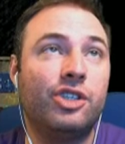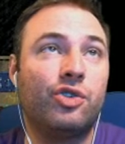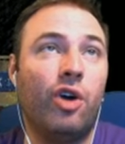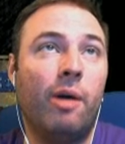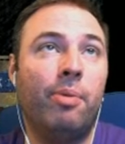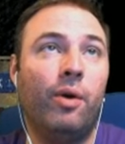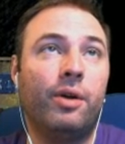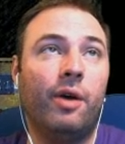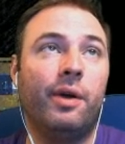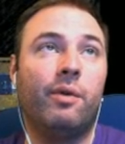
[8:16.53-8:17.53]
a straw poll
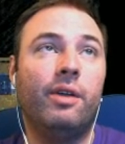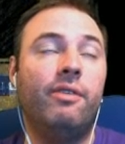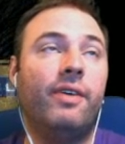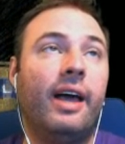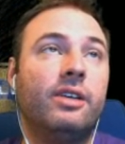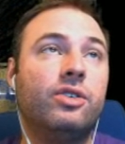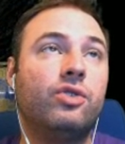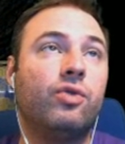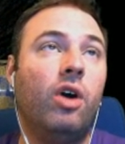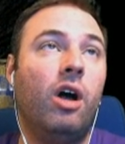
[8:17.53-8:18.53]
going really
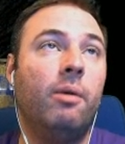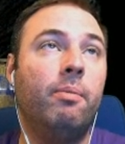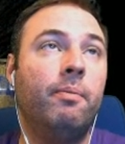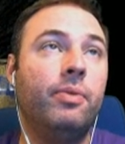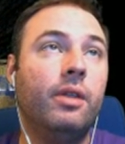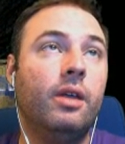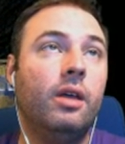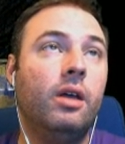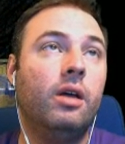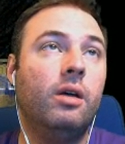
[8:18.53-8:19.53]
fast. Straw
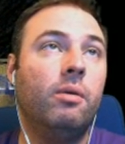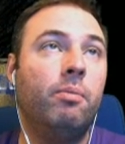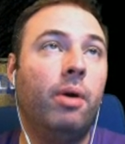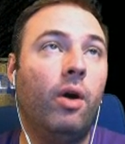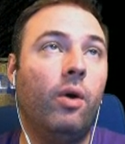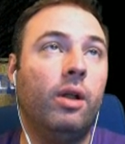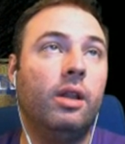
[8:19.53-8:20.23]
poll.